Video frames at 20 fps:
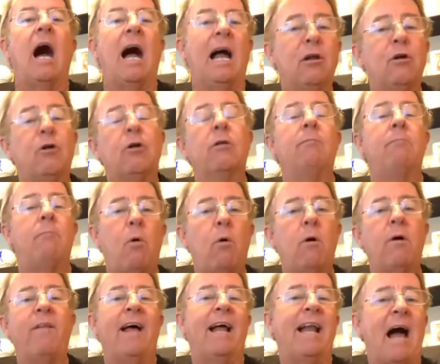I learned
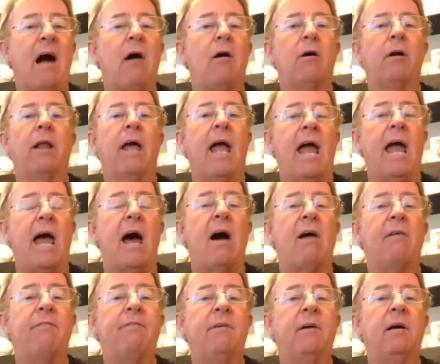more in that hour and a
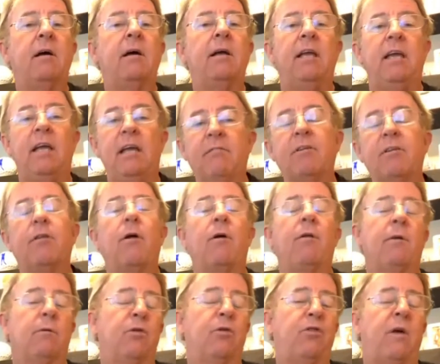half, even though
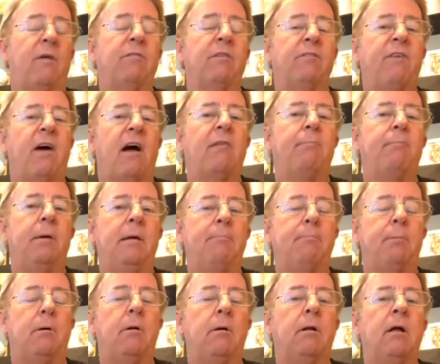there were 75
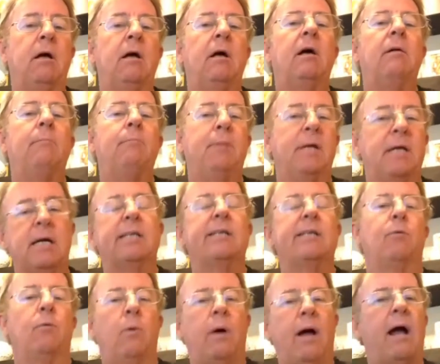people, because
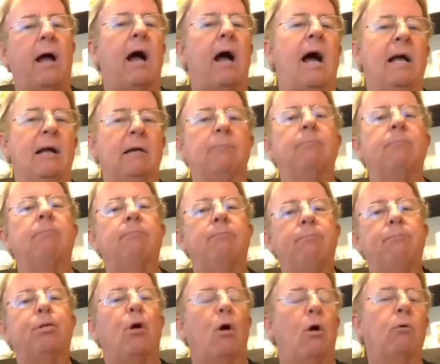of the way I
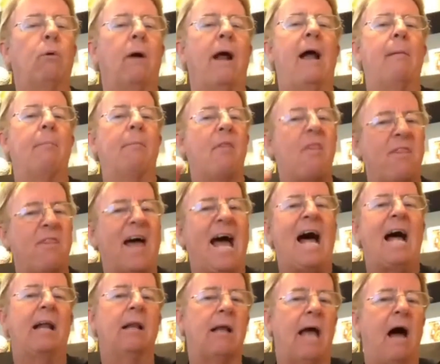programmed
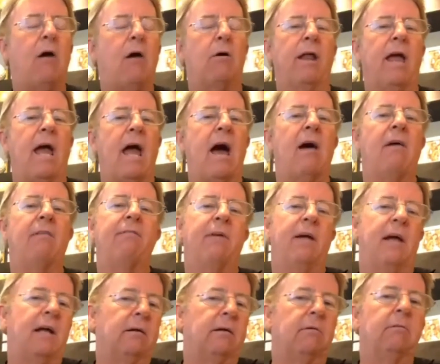that hour and a half
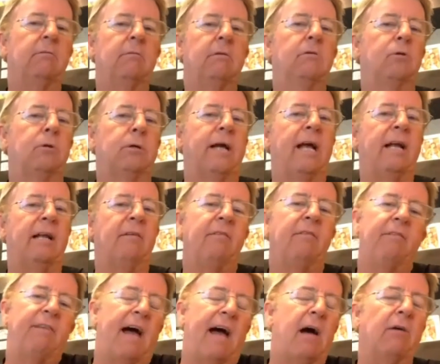and created
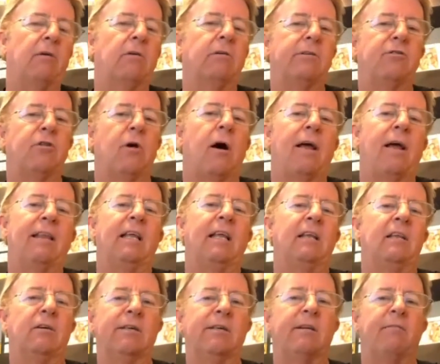a value. So I think
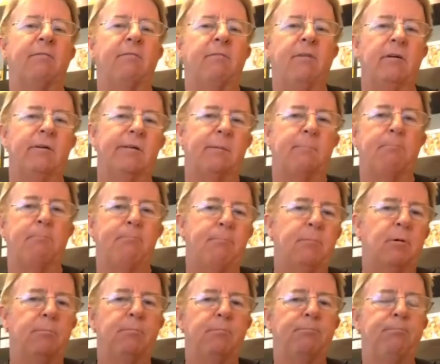there's a
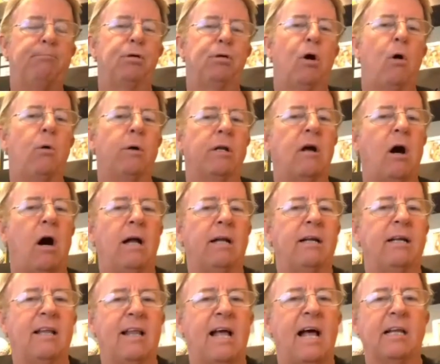pro and con
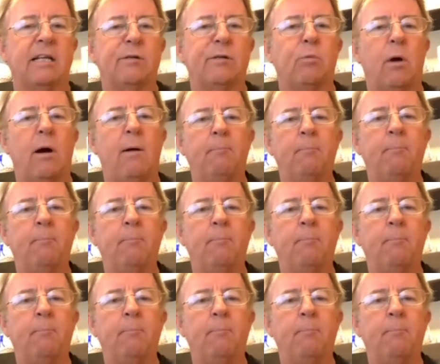to that as well.